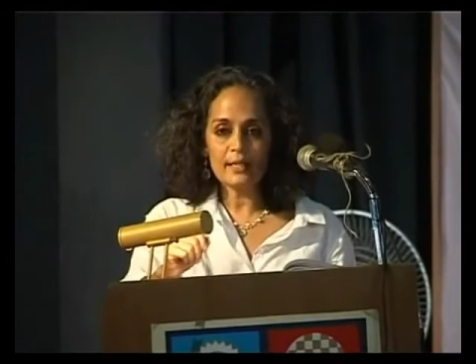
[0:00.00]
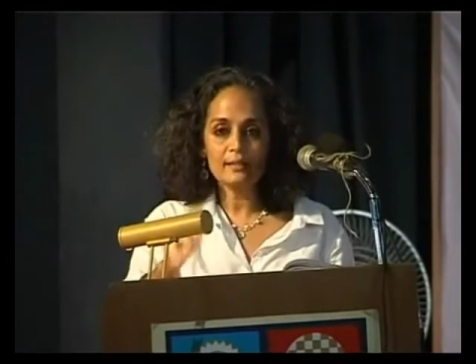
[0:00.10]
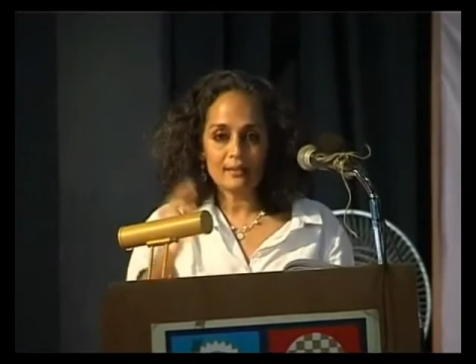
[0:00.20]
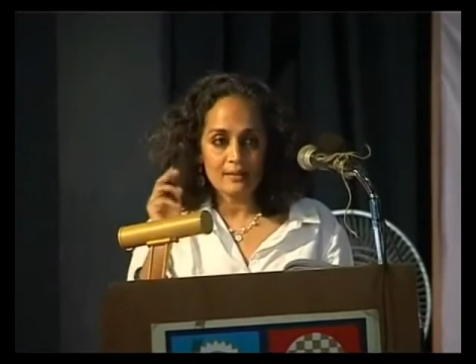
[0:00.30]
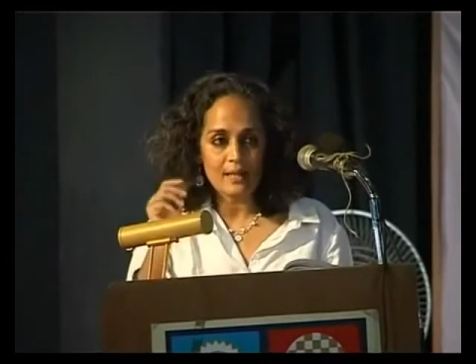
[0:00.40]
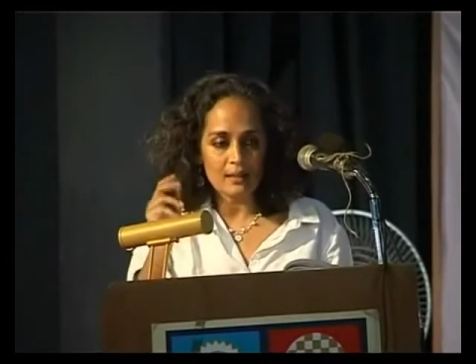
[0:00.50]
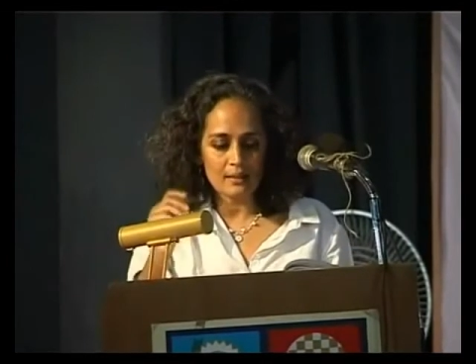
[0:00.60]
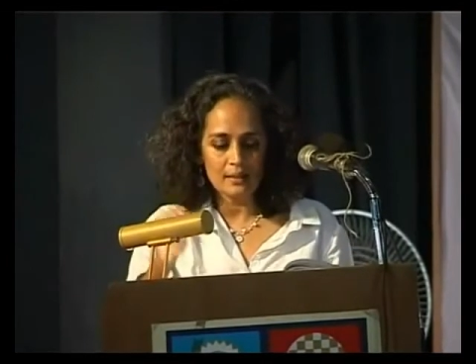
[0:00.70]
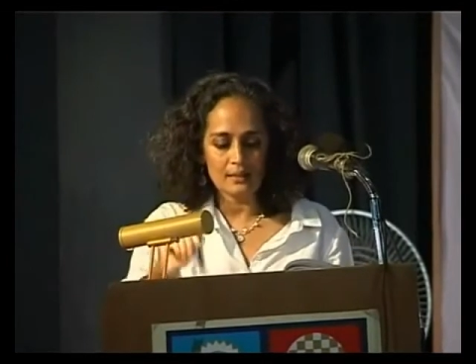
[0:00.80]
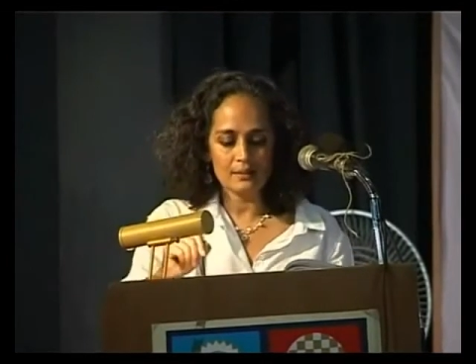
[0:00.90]
find in
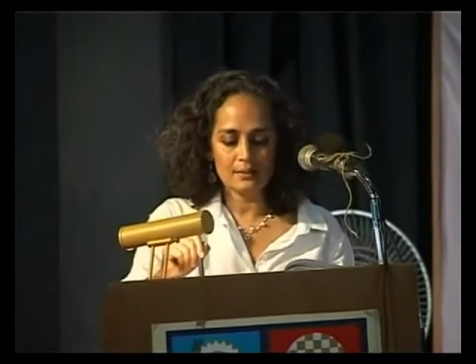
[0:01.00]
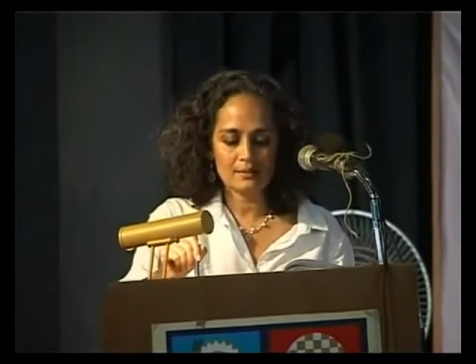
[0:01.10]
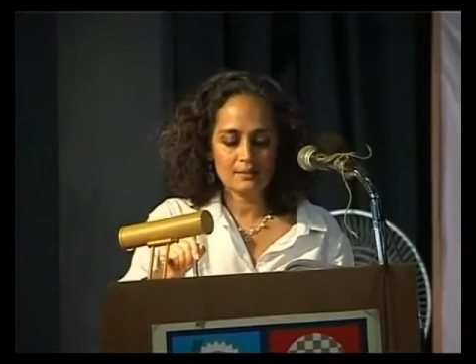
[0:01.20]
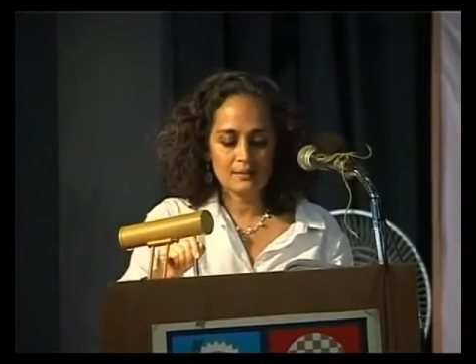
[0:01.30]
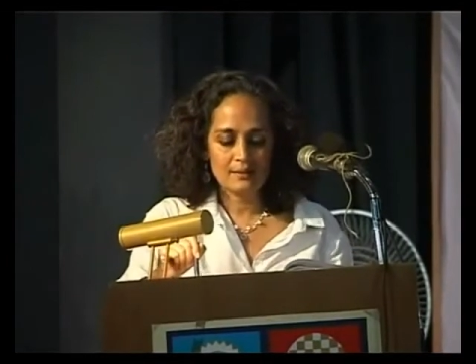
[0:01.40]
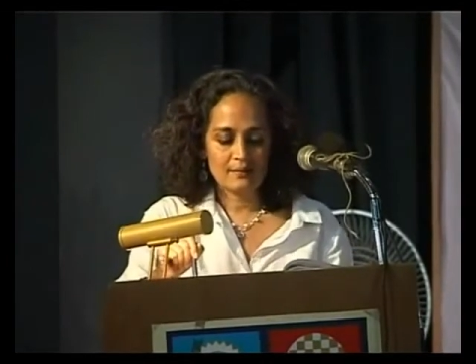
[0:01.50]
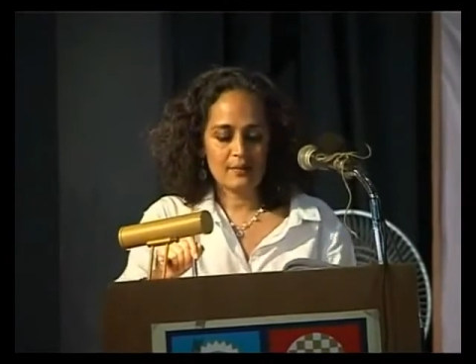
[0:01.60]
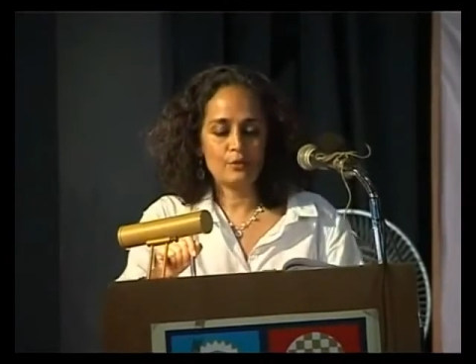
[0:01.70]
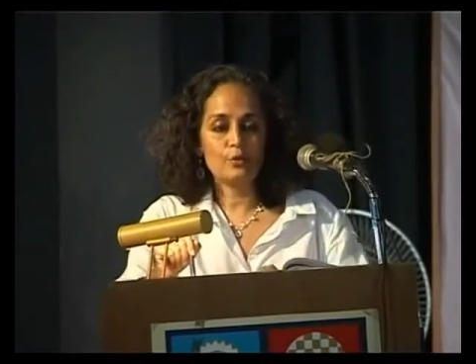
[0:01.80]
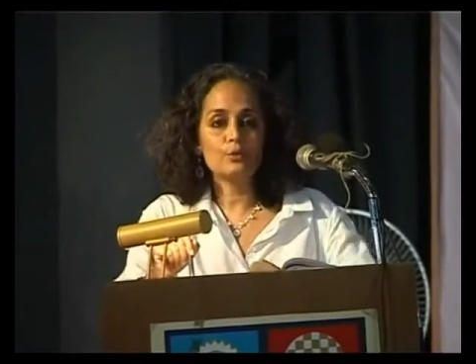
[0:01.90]
that list
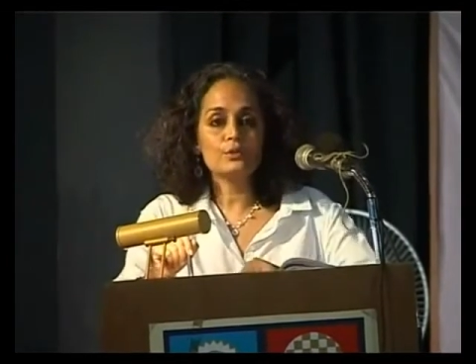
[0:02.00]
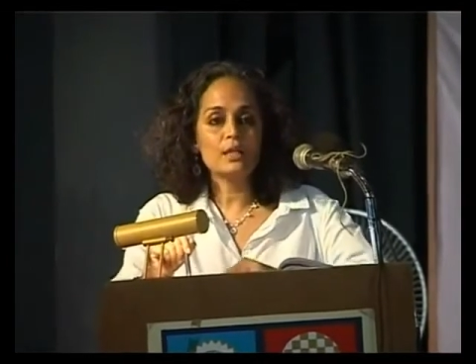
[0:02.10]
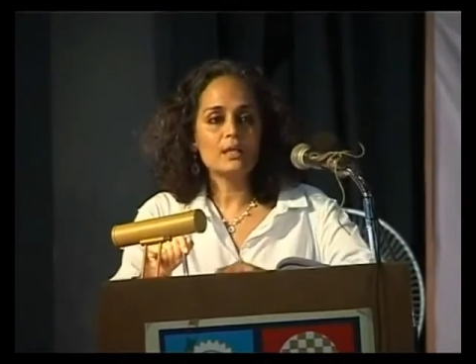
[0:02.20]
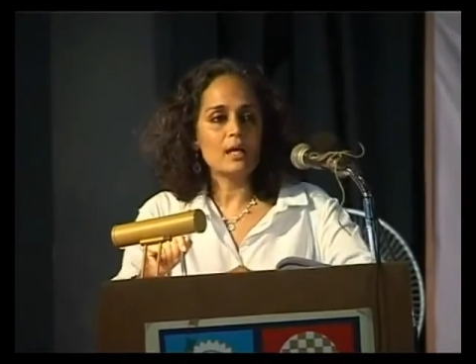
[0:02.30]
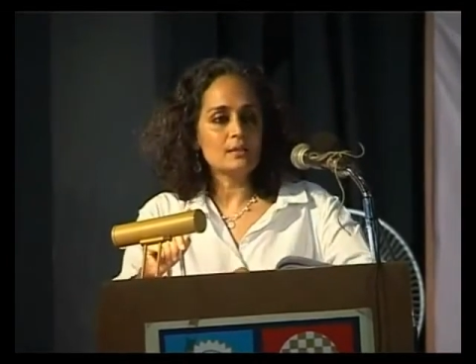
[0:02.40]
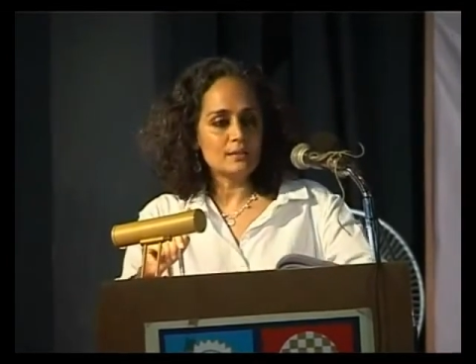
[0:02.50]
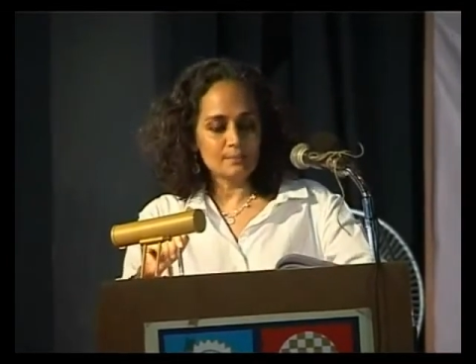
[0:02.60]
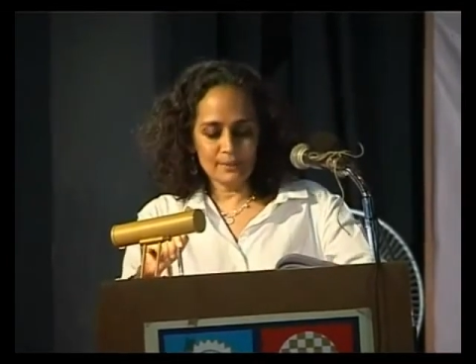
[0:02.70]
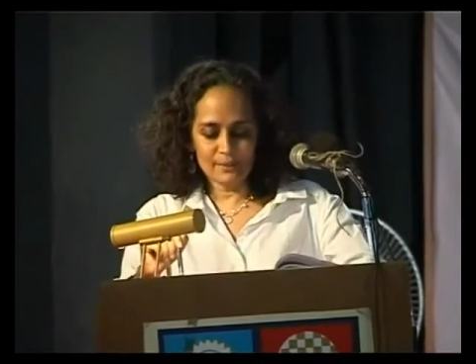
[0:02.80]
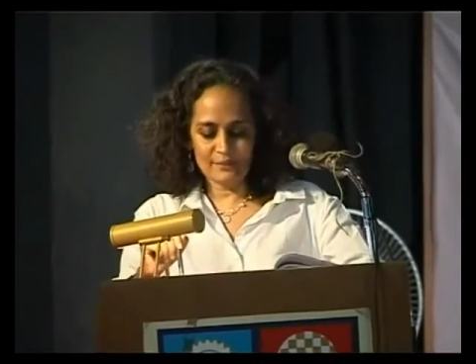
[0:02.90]
the Rosa
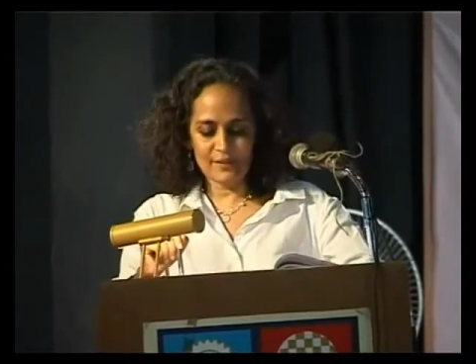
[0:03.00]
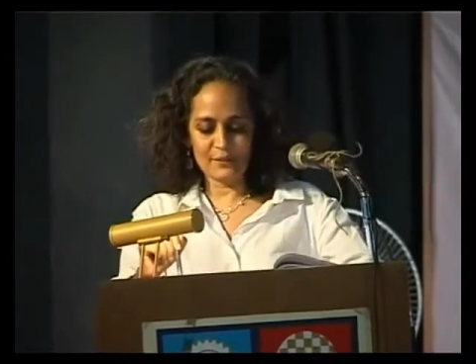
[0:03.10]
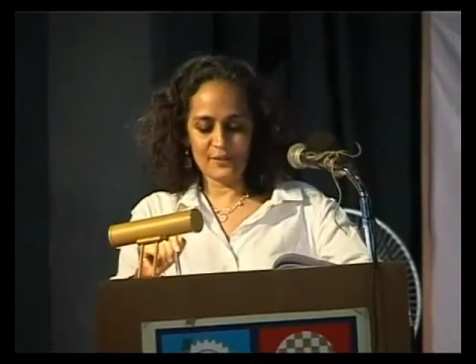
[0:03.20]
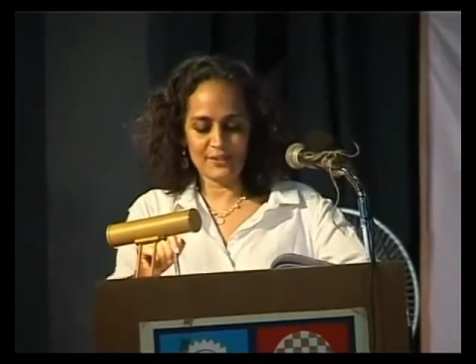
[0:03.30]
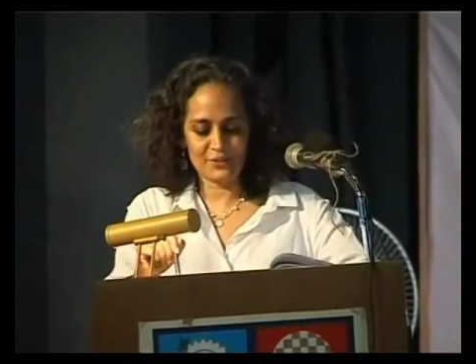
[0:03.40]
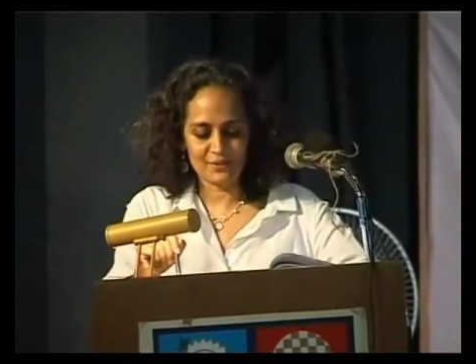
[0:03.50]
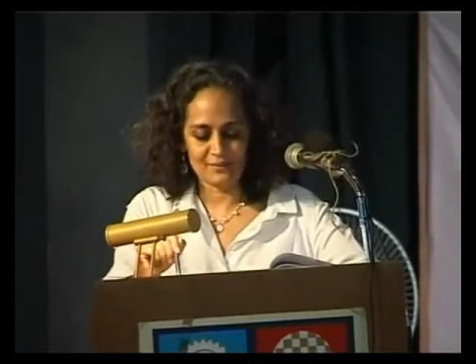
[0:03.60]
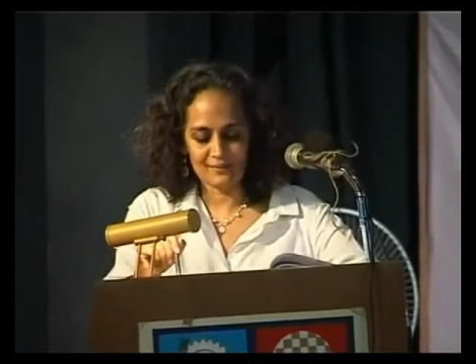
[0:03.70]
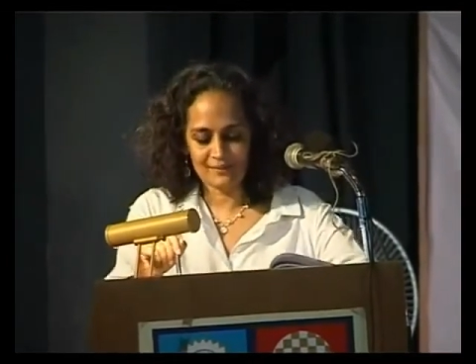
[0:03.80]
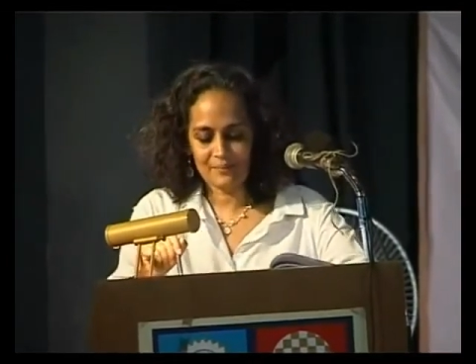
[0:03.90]
Luxemburg
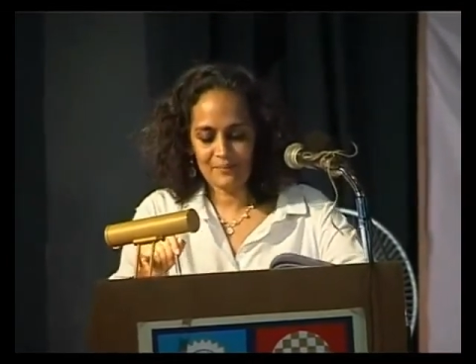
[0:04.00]
Foundation.